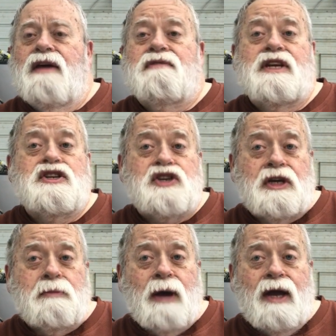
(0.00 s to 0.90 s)

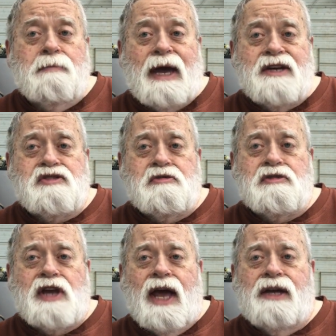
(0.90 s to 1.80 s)
finishing my passenger
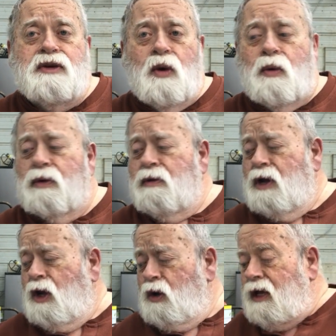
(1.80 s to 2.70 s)
side door.
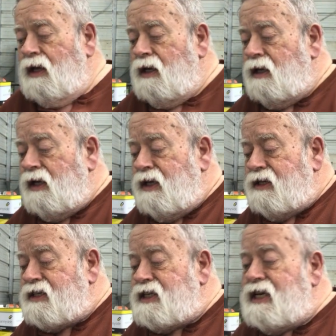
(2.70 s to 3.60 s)

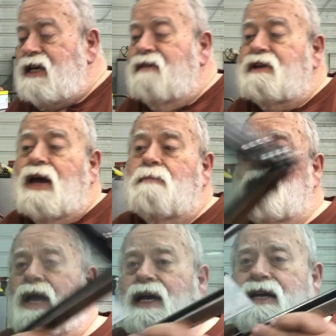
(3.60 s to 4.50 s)
Let's see, I've got
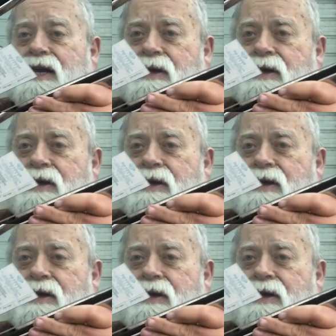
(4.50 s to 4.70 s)
my